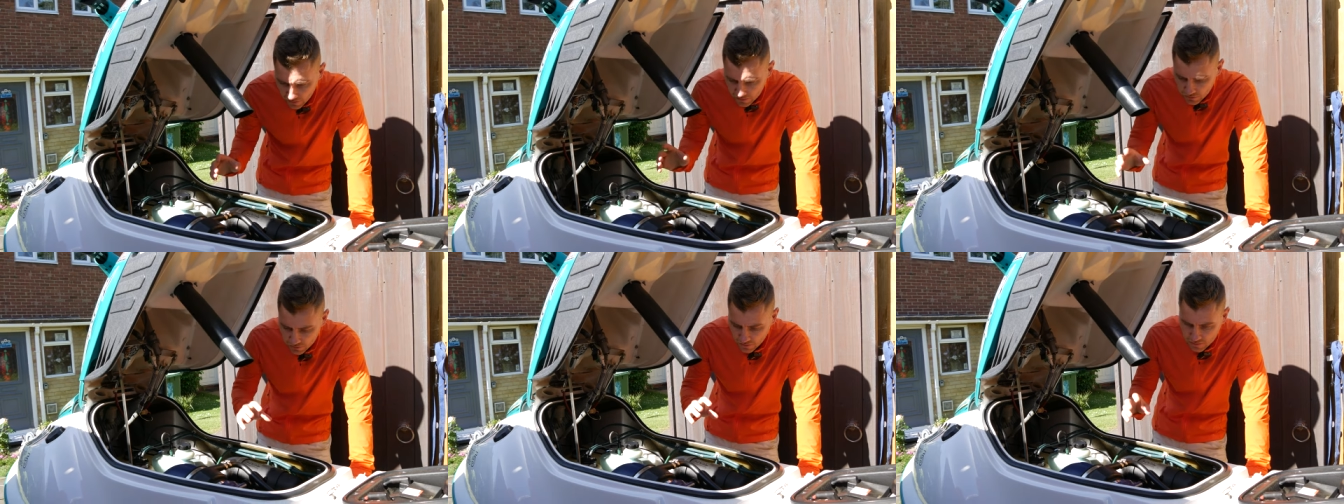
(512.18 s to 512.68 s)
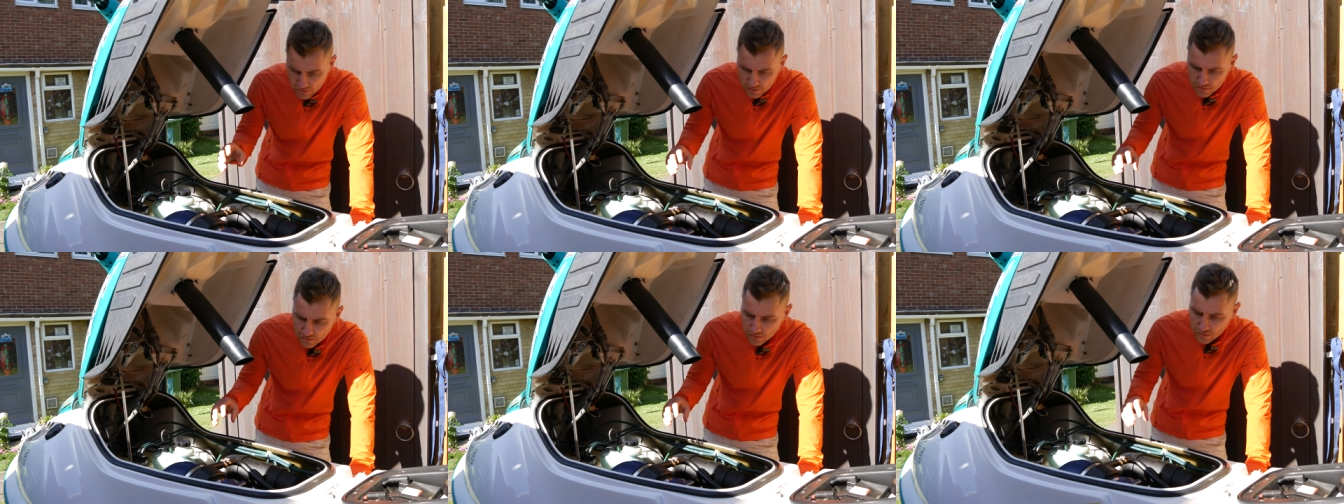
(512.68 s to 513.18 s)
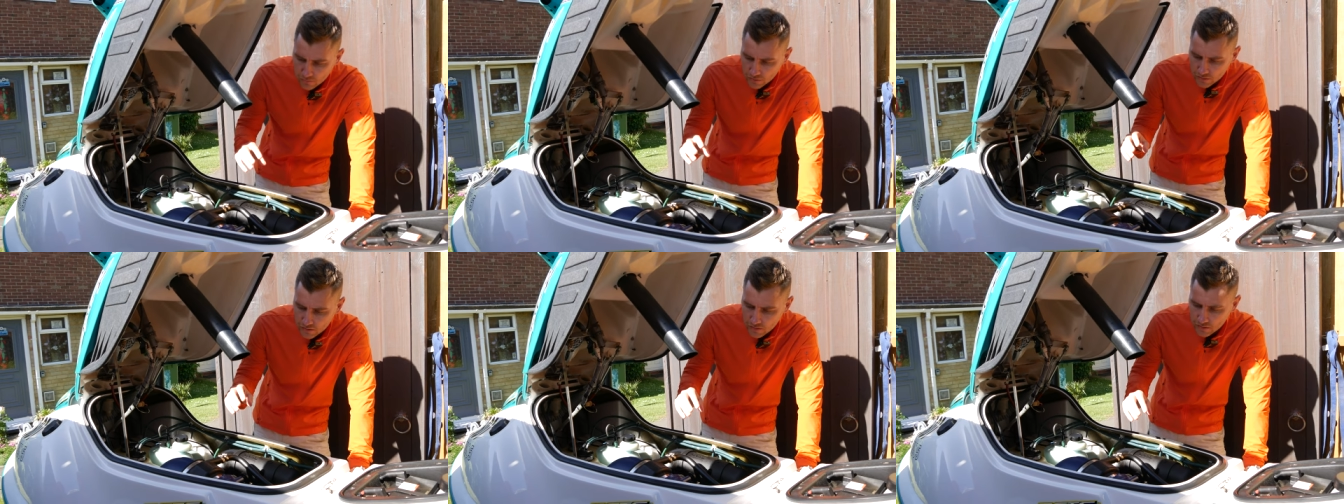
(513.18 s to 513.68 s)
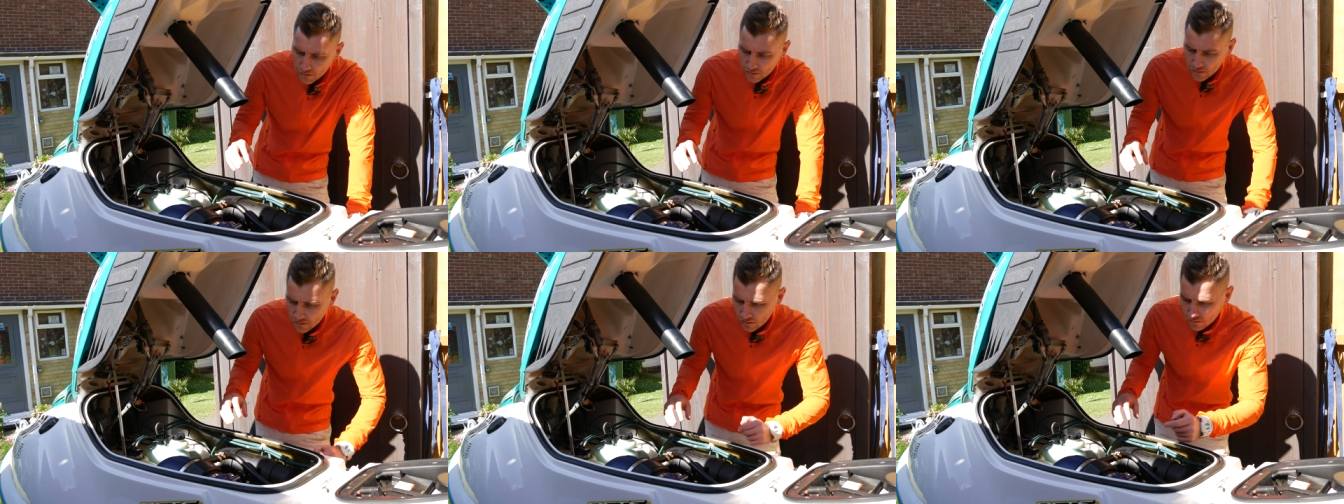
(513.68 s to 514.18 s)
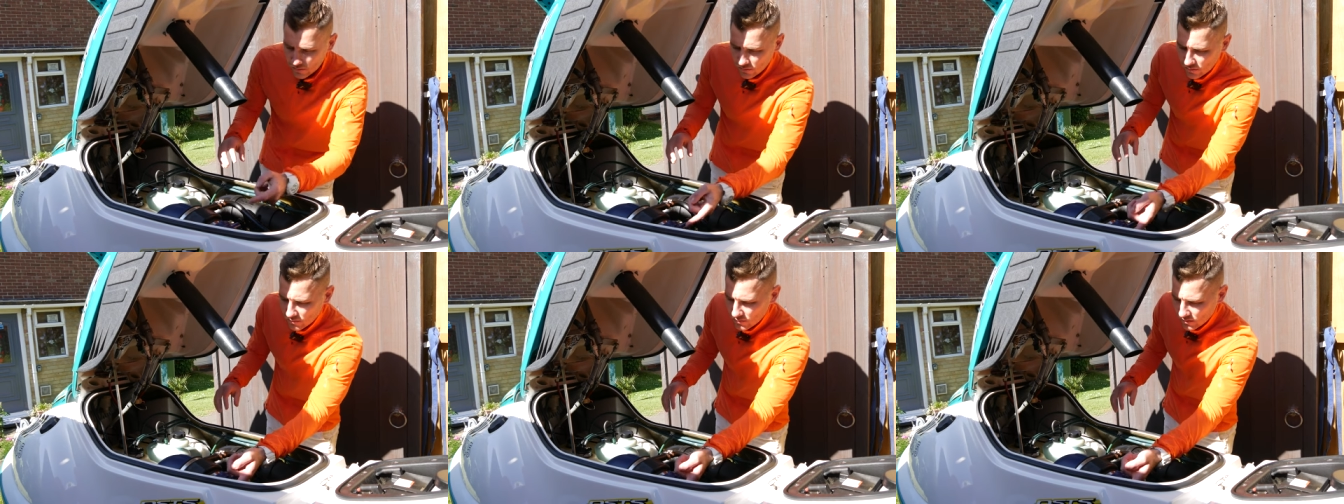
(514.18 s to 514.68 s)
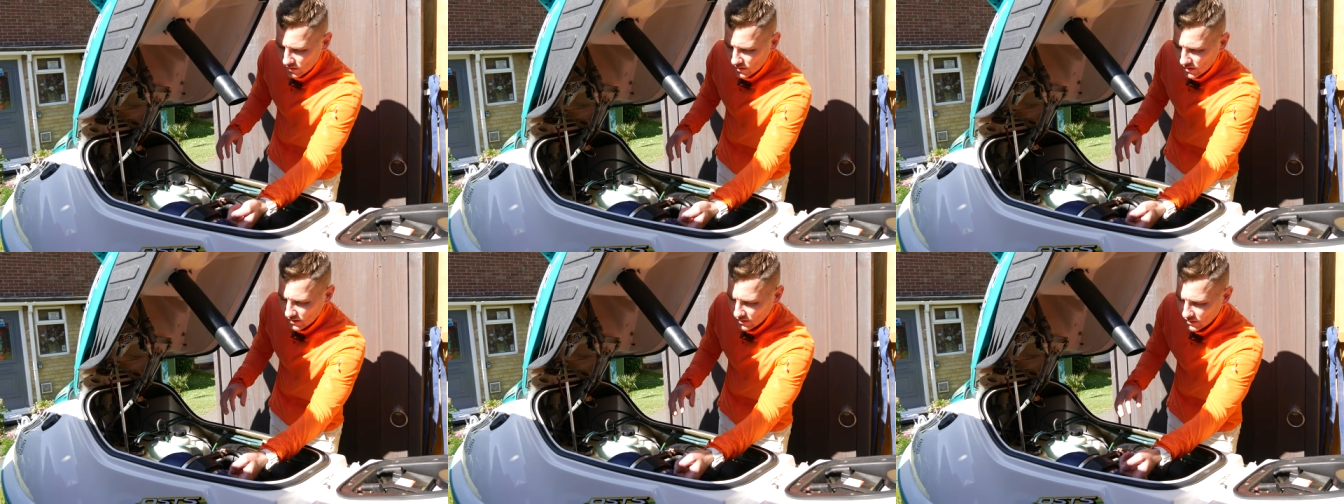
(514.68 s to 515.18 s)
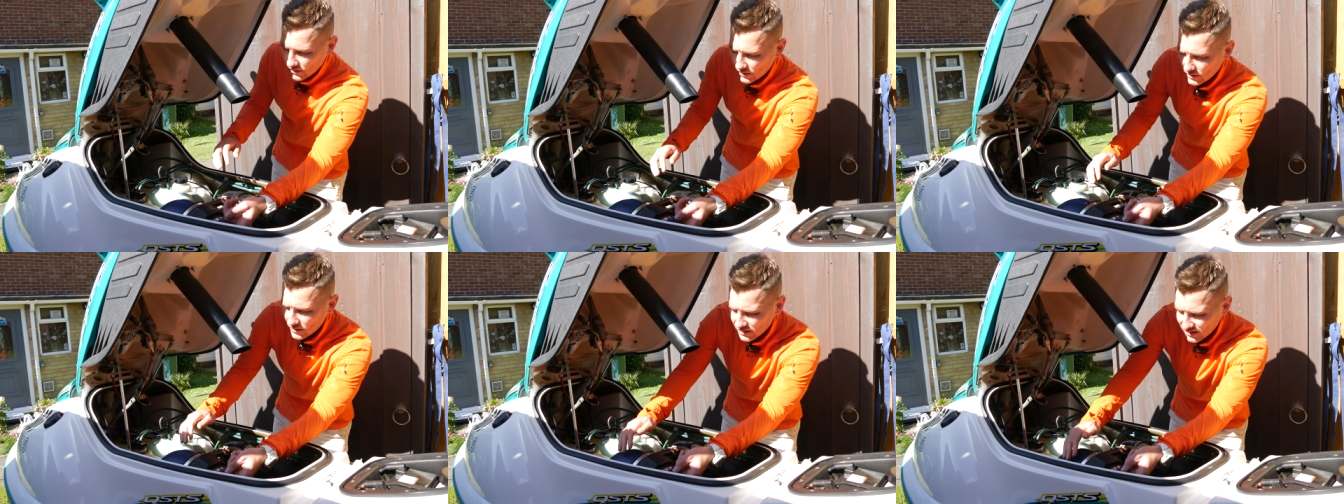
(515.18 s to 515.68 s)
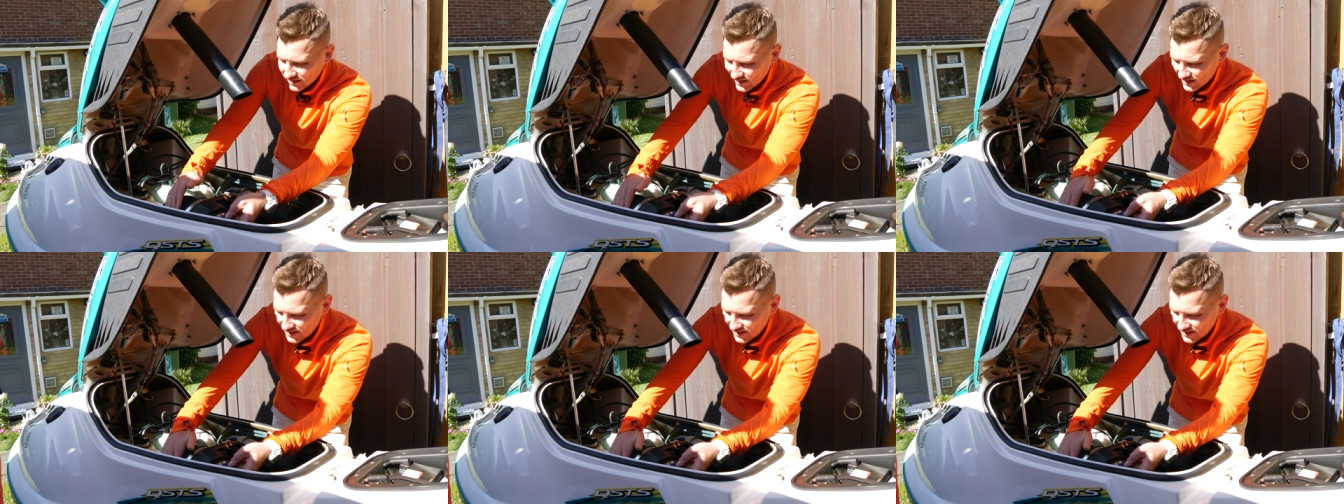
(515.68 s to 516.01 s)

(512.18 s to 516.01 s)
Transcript: any chances that you might get. Like, so see like this,